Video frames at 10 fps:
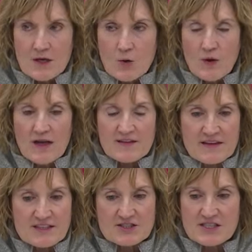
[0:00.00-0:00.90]
Well, I
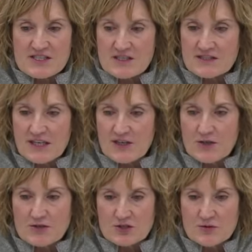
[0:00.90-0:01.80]
think she's
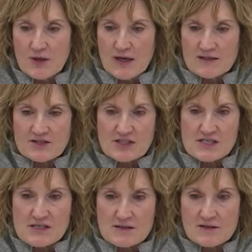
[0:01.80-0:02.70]
continued to uh,
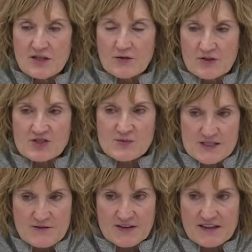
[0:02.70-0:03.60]
just, you know, there's
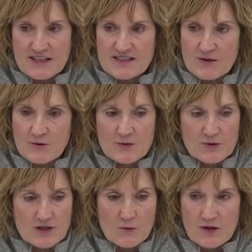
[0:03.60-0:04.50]
specific things that we
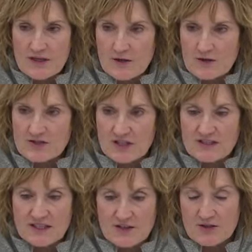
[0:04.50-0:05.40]
really wanted her to
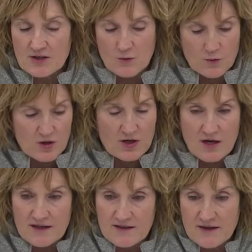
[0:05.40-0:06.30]
continue to work
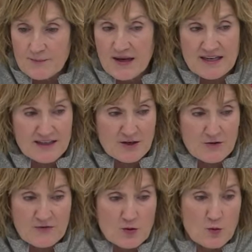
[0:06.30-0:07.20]
on, and, and mainly her
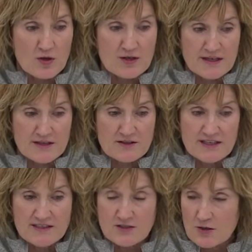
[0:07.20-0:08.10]
footwork and
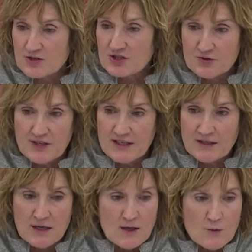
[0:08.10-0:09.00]
into her shooting.
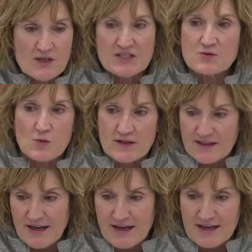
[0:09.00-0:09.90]
We want
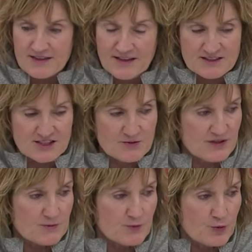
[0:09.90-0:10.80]
that. I think she
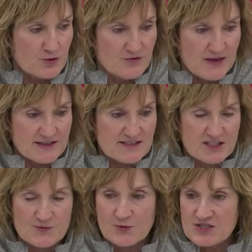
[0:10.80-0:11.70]
improved like
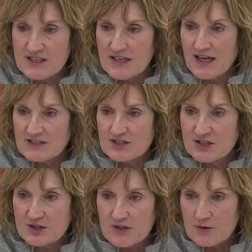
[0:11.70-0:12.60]
6% last
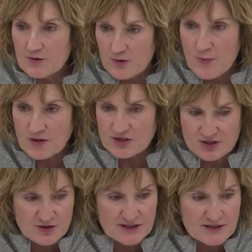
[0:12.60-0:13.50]
year in her three point
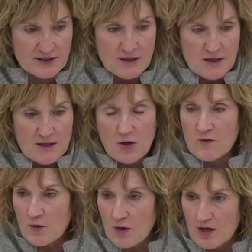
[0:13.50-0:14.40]
shooting.
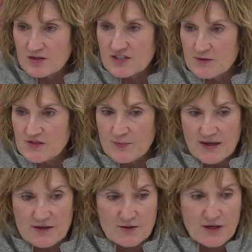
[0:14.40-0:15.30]
Overall, she was a
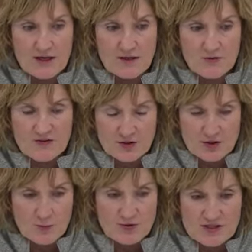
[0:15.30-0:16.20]
better, uh, her field
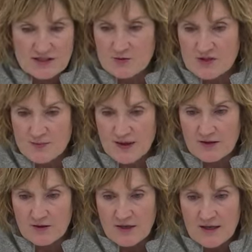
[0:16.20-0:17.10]
goal percentage was
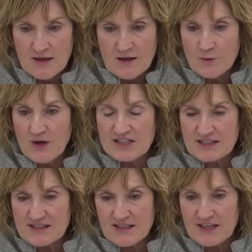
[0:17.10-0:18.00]
better. We
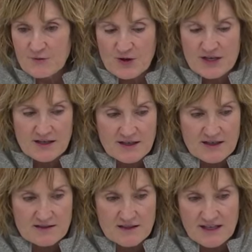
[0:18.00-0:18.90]
just think if we can
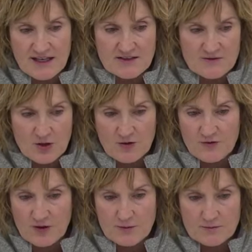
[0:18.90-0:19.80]
get, again, her
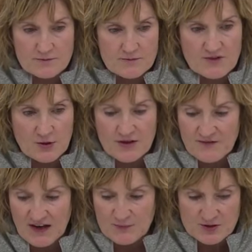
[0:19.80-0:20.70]
from
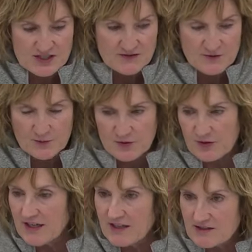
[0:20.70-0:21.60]
35% from
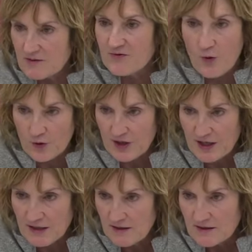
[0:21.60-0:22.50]
three to
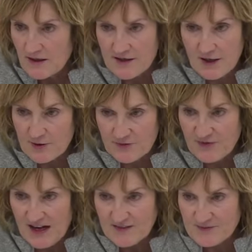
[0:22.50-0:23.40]
40, another
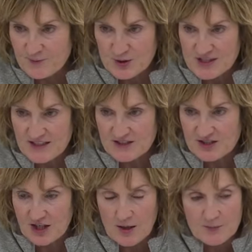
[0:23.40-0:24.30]
5%
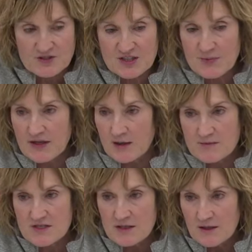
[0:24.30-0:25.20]
jump, she
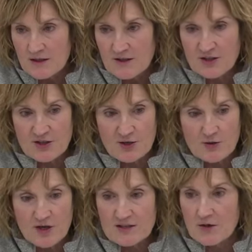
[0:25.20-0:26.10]
becomes, you
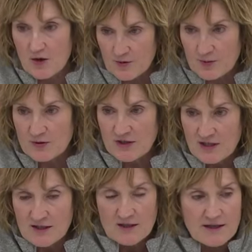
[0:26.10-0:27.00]
know, unguardable.
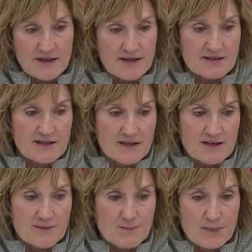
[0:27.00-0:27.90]
And,
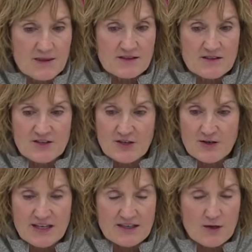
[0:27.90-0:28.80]
um, you know,
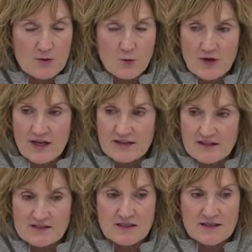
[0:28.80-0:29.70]
again, her work
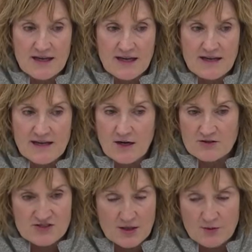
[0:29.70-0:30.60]
ethic all
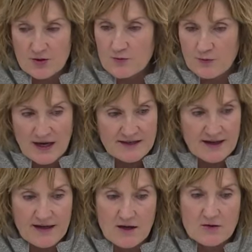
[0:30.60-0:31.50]
summer right
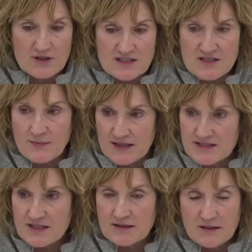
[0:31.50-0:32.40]
now is
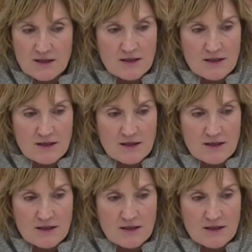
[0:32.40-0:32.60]
amazing.